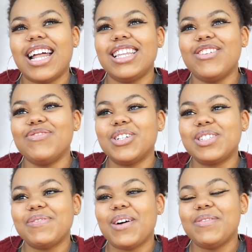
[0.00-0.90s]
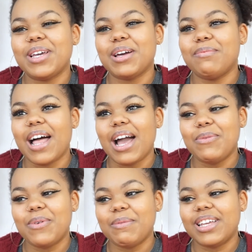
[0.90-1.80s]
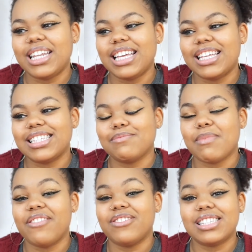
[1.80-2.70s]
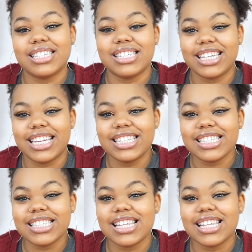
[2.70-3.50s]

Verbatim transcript: I love most about being a black woman is my resilience.